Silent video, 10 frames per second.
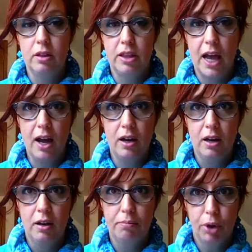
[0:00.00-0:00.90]
That
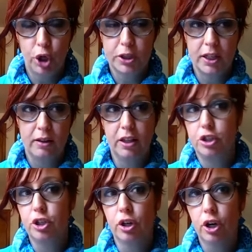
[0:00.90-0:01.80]
person
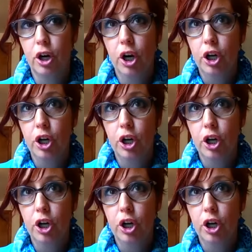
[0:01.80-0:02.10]
that you're